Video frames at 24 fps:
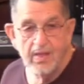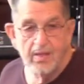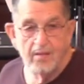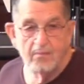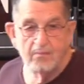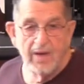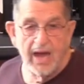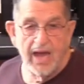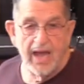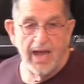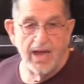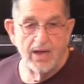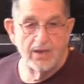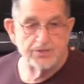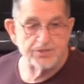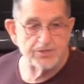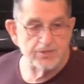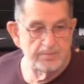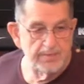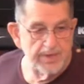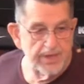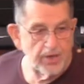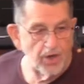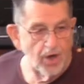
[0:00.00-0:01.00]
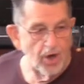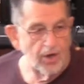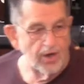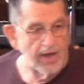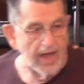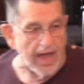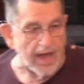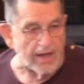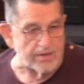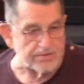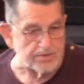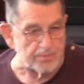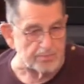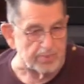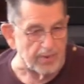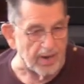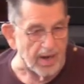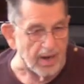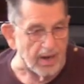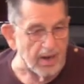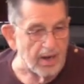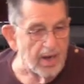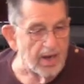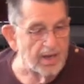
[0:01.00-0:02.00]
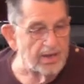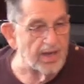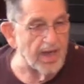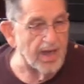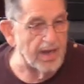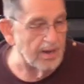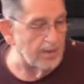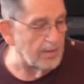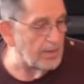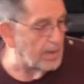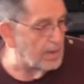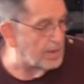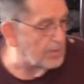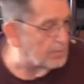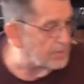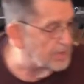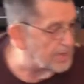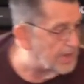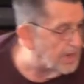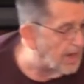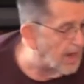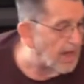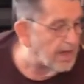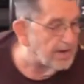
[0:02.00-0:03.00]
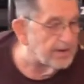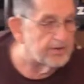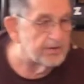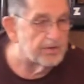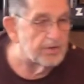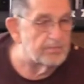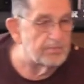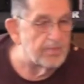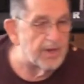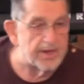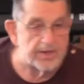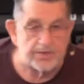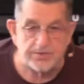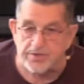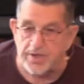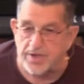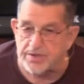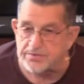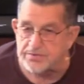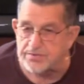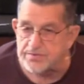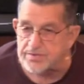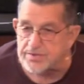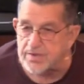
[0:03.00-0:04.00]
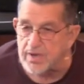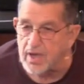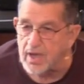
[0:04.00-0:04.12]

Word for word: My house should be called a house of prayer, not a get out of here, you money changers.